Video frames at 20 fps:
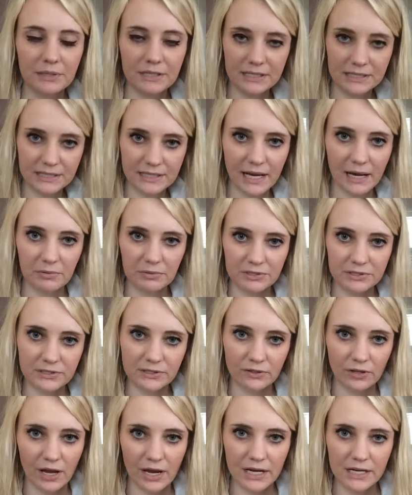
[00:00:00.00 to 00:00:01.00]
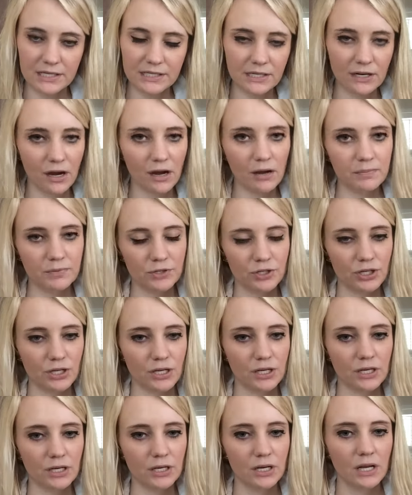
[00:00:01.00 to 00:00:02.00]
because that was the lightest
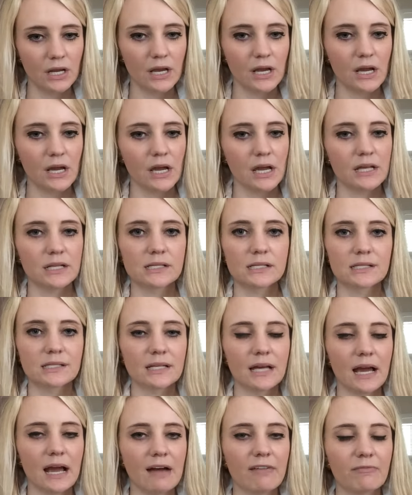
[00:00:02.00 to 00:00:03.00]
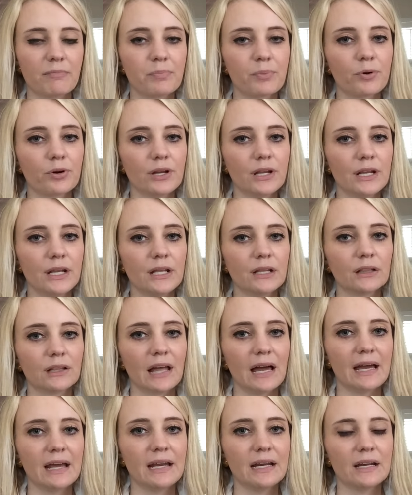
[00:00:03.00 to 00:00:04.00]
option, and since I have pretty
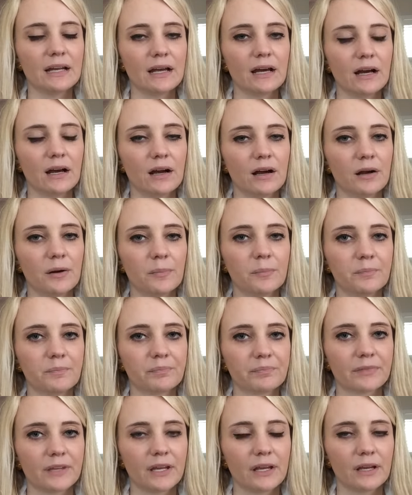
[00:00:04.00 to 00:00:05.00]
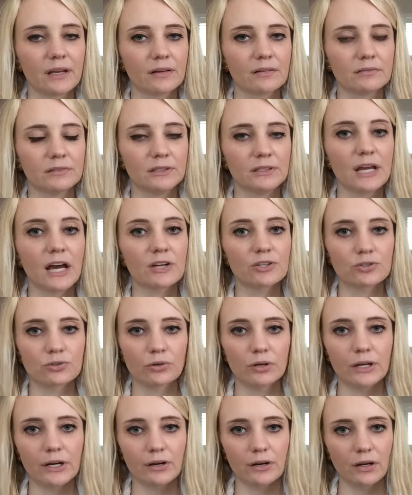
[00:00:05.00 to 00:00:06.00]
light
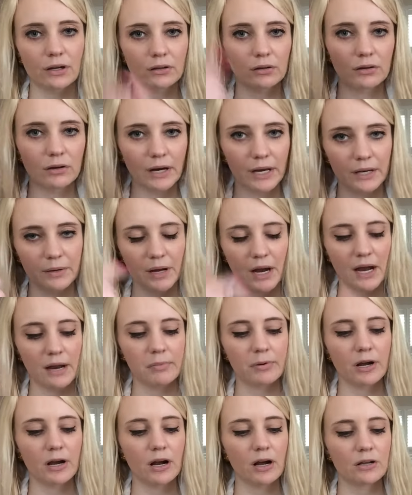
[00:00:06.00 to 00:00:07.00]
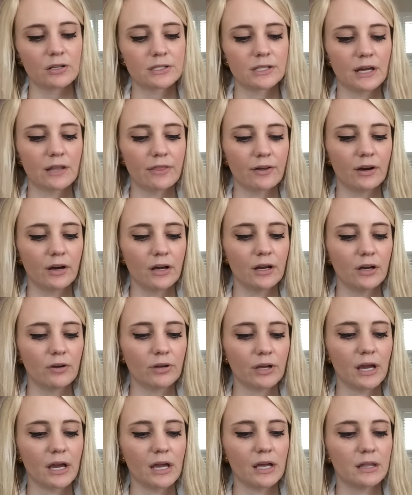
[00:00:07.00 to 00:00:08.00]
natural hair color and eyebrows, I thought,
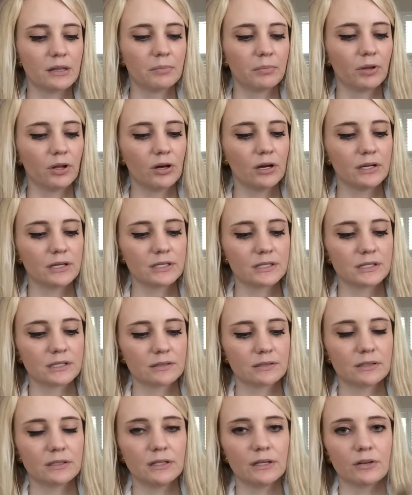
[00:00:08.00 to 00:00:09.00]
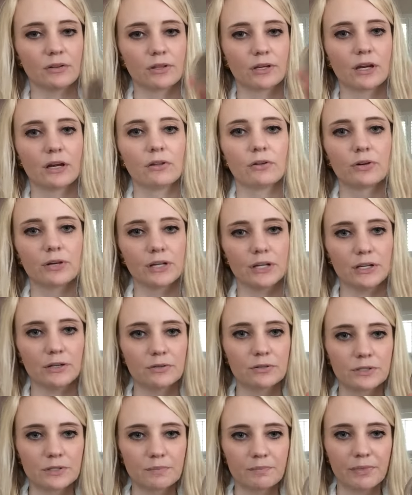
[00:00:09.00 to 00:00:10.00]
okay, the blonde is, you know, the color to
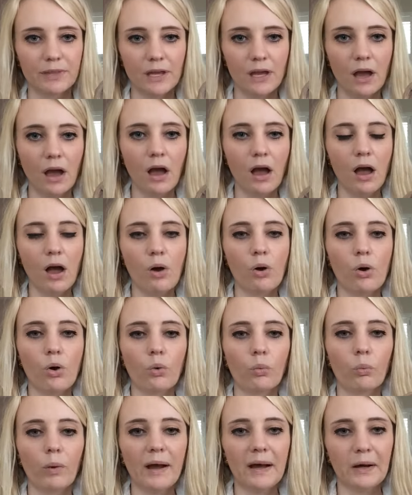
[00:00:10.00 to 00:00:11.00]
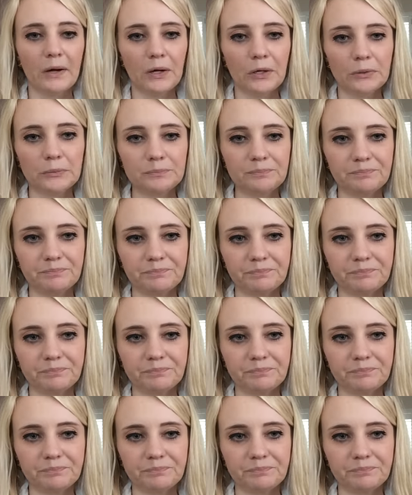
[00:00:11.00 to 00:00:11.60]
use. Well,